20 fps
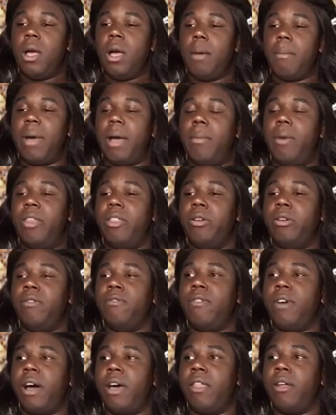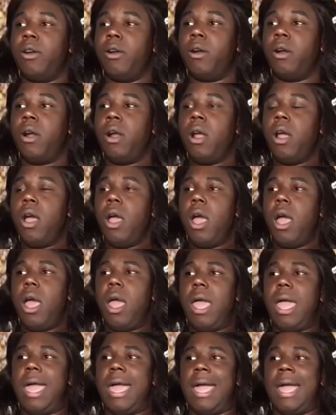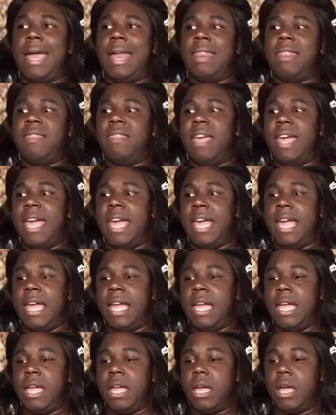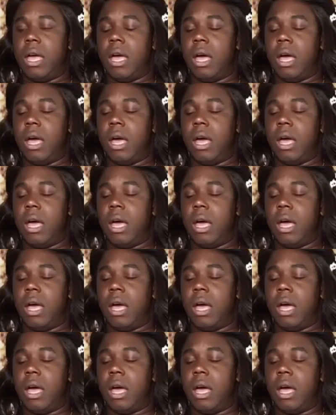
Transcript: my mother and father, and they